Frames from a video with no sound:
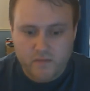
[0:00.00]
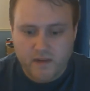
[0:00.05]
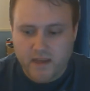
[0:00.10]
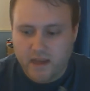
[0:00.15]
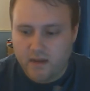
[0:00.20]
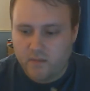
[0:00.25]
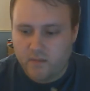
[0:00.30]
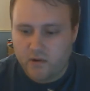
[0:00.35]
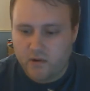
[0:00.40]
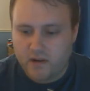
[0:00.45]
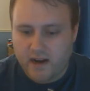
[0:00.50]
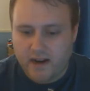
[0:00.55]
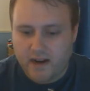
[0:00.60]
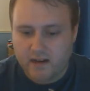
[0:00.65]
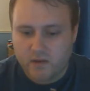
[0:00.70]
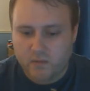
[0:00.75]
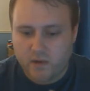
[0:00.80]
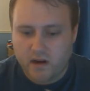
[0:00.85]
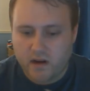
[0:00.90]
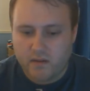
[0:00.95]
My keyboard
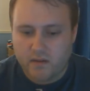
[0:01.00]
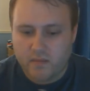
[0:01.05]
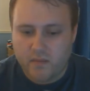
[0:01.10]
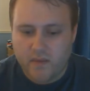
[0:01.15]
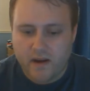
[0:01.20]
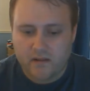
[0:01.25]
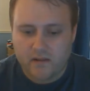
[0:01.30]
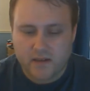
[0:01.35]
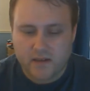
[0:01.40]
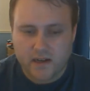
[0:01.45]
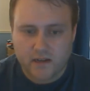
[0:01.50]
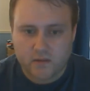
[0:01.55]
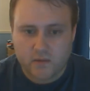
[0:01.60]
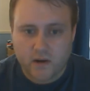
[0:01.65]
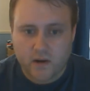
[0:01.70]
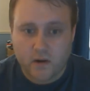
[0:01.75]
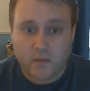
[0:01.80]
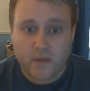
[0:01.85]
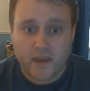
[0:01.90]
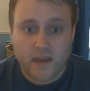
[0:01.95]
has one and my mouse has
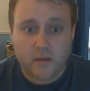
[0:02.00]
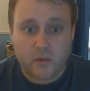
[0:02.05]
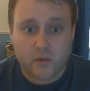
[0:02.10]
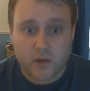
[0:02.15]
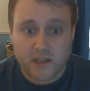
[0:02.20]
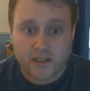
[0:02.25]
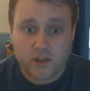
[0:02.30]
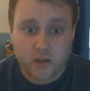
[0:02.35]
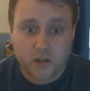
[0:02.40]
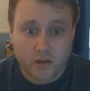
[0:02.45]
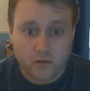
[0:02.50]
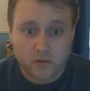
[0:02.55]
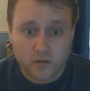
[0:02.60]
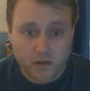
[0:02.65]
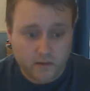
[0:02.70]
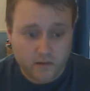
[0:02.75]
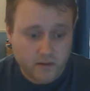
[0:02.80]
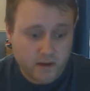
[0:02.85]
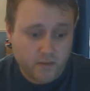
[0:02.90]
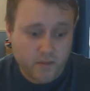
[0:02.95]
one. Or my keyboard has two,
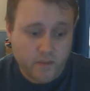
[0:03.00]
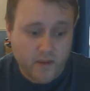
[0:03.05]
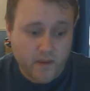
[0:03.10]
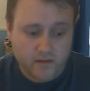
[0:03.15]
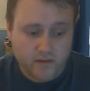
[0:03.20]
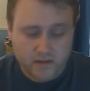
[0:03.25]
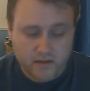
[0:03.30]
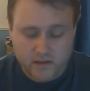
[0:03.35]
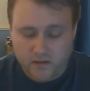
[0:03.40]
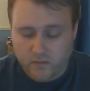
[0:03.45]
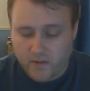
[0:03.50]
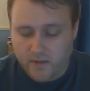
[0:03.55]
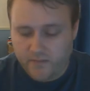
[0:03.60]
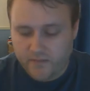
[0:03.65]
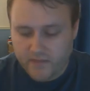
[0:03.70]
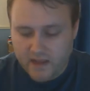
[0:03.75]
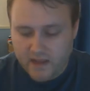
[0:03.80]
sorry, and my mouse has one.